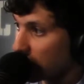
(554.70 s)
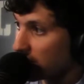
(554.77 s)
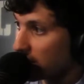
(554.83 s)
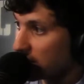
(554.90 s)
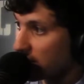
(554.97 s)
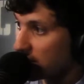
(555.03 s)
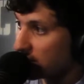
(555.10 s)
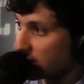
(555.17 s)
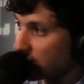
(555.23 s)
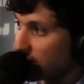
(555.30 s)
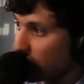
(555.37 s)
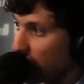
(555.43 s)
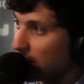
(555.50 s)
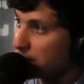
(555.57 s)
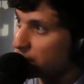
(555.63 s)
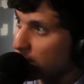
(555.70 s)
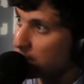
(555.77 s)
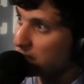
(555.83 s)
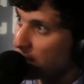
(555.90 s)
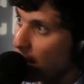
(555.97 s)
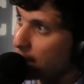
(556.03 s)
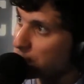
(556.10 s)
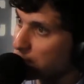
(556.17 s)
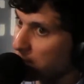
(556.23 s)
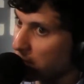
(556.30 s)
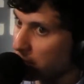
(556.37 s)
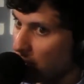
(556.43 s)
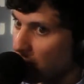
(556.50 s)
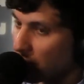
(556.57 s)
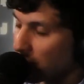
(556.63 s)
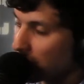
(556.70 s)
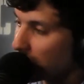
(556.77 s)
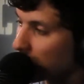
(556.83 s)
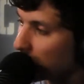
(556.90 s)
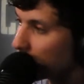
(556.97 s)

The, the mainstream, the, the mainstream establishment, establishment really.